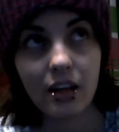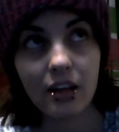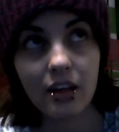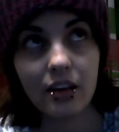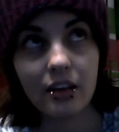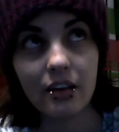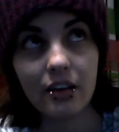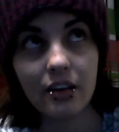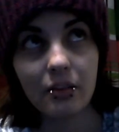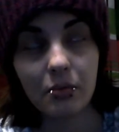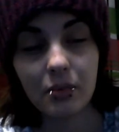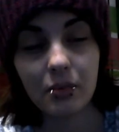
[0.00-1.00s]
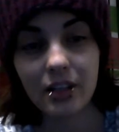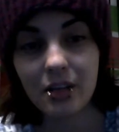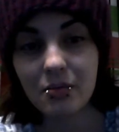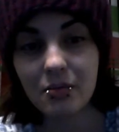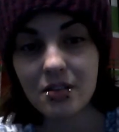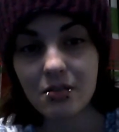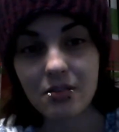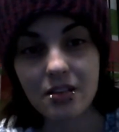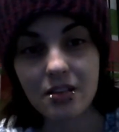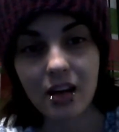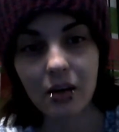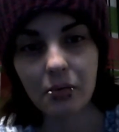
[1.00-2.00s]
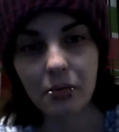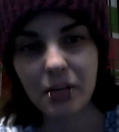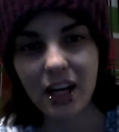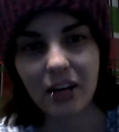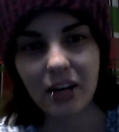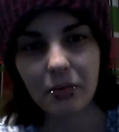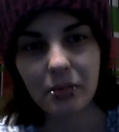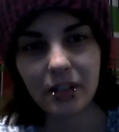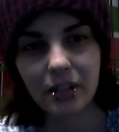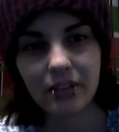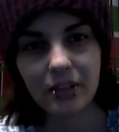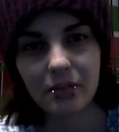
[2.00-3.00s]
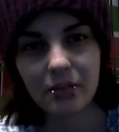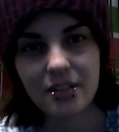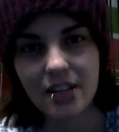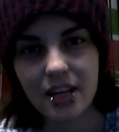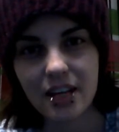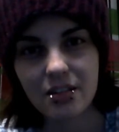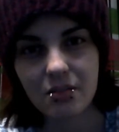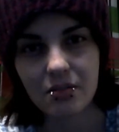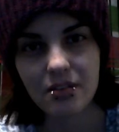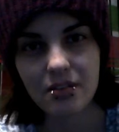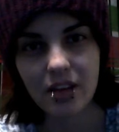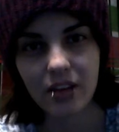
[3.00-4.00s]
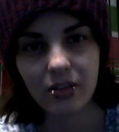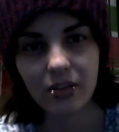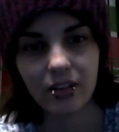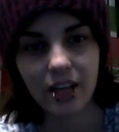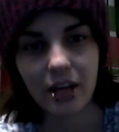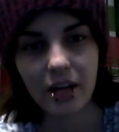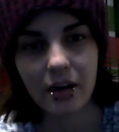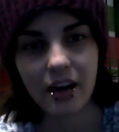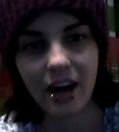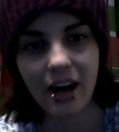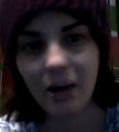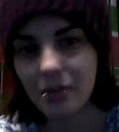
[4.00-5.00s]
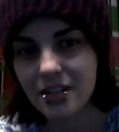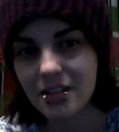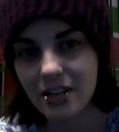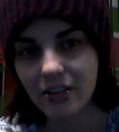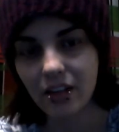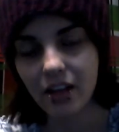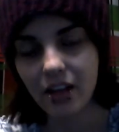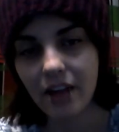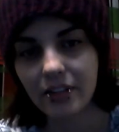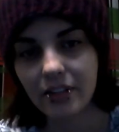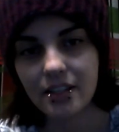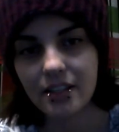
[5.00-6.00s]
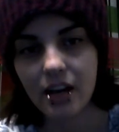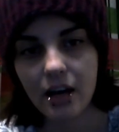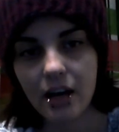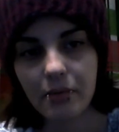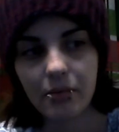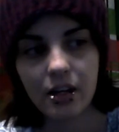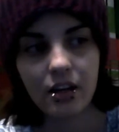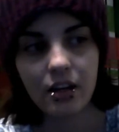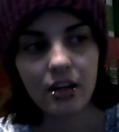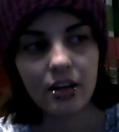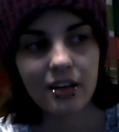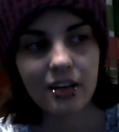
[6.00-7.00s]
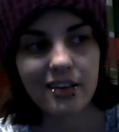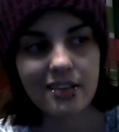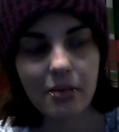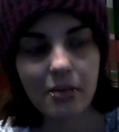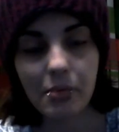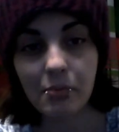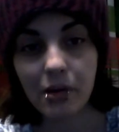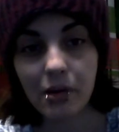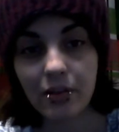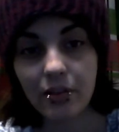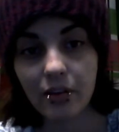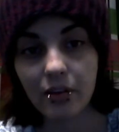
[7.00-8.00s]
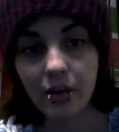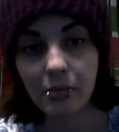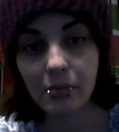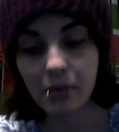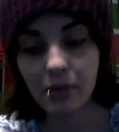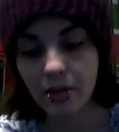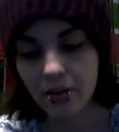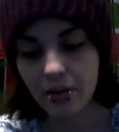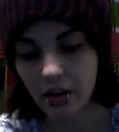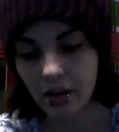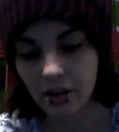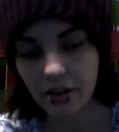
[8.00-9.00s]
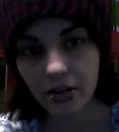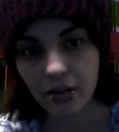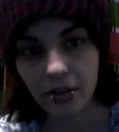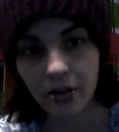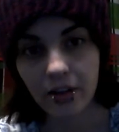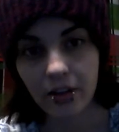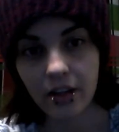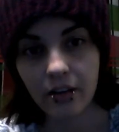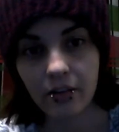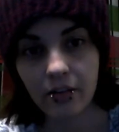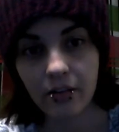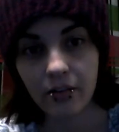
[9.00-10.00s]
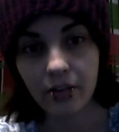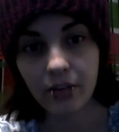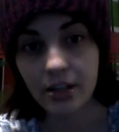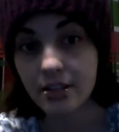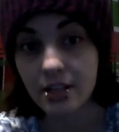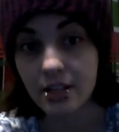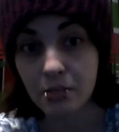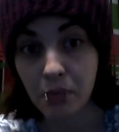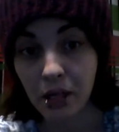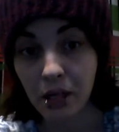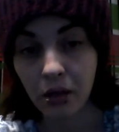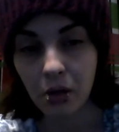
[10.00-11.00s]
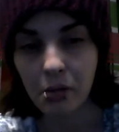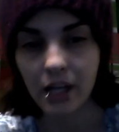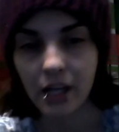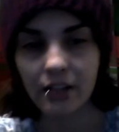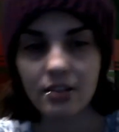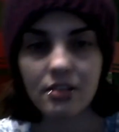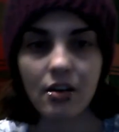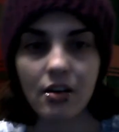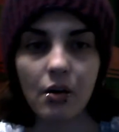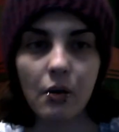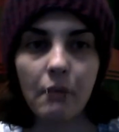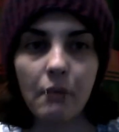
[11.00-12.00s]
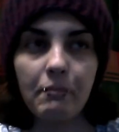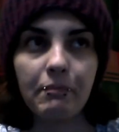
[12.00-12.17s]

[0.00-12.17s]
He was suicidal, but I don't believe he was that suicidal. And I wasn't even alive at the time, because I'm a month younger than Frances Bean Cobain. So